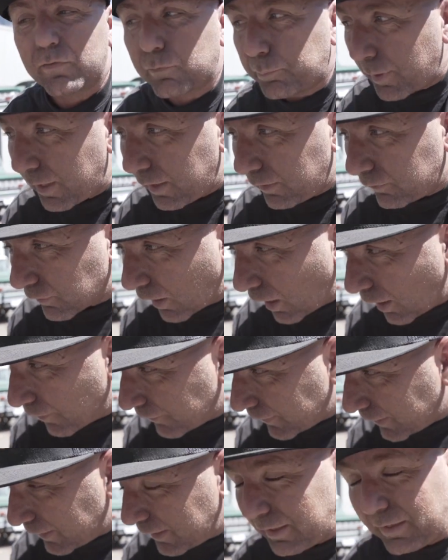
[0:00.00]
of space
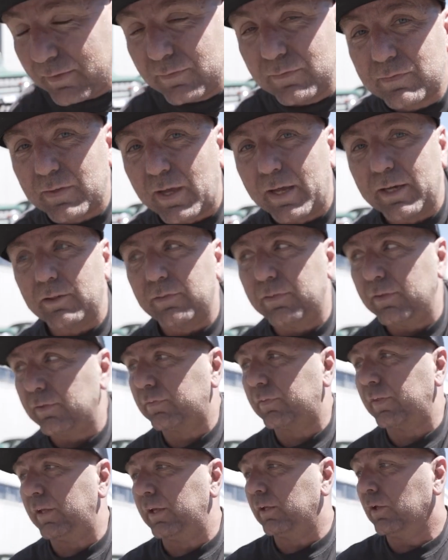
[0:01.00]
on the inside of
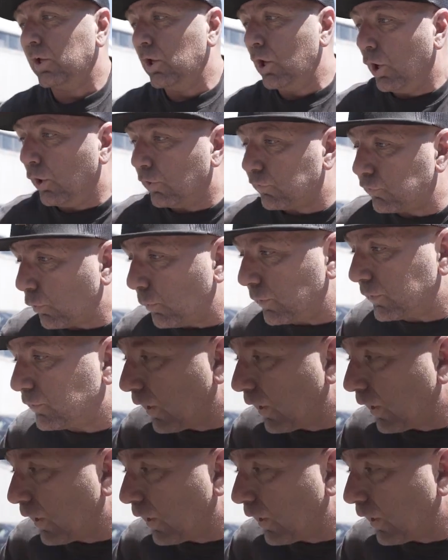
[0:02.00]
this thing. So a